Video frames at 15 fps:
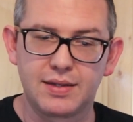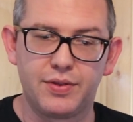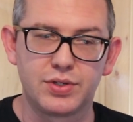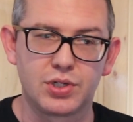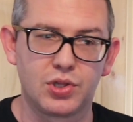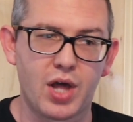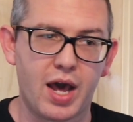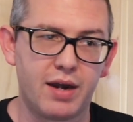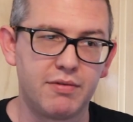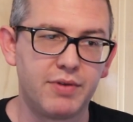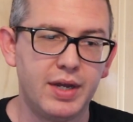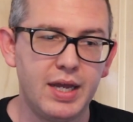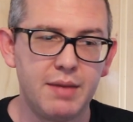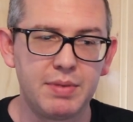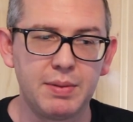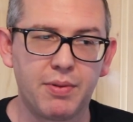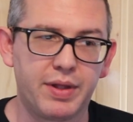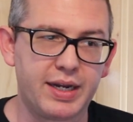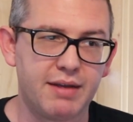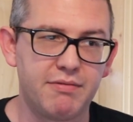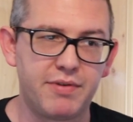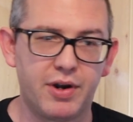and there's a lot of people that
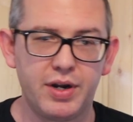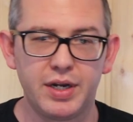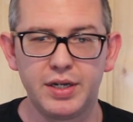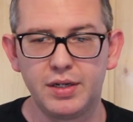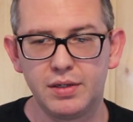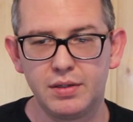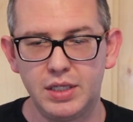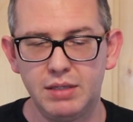get very